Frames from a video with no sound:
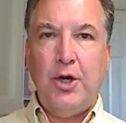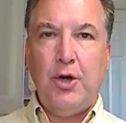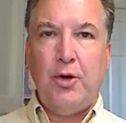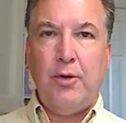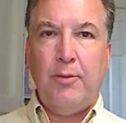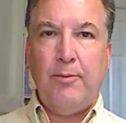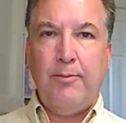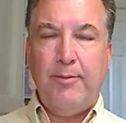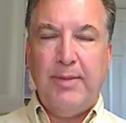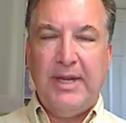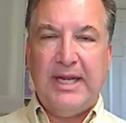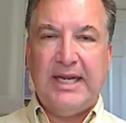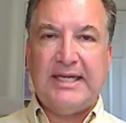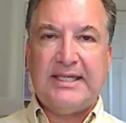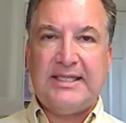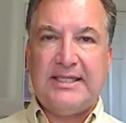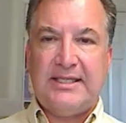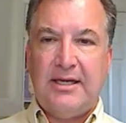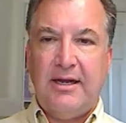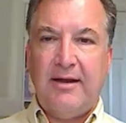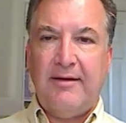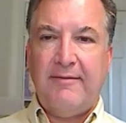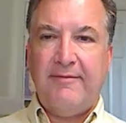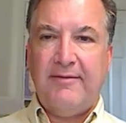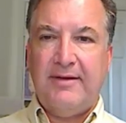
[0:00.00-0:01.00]
your
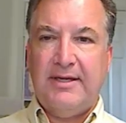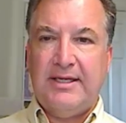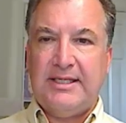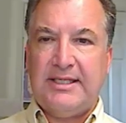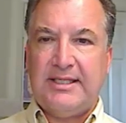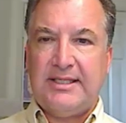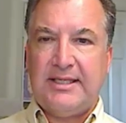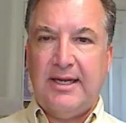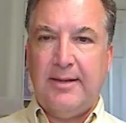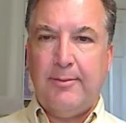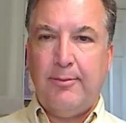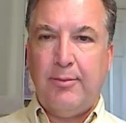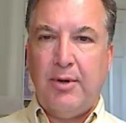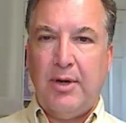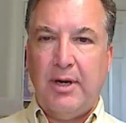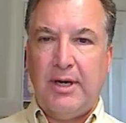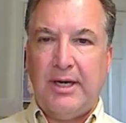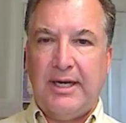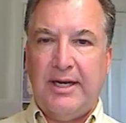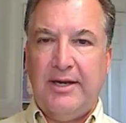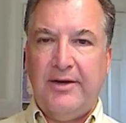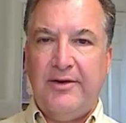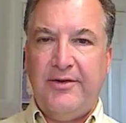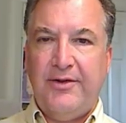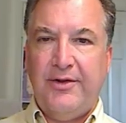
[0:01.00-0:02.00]
biggest stuff is
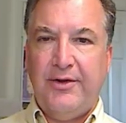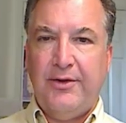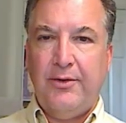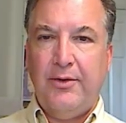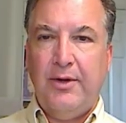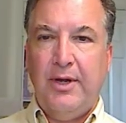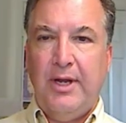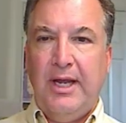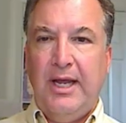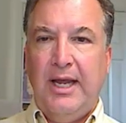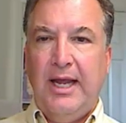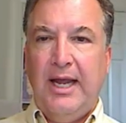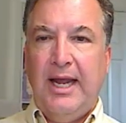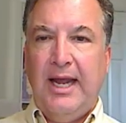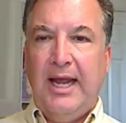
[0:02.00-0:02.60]
plugged into.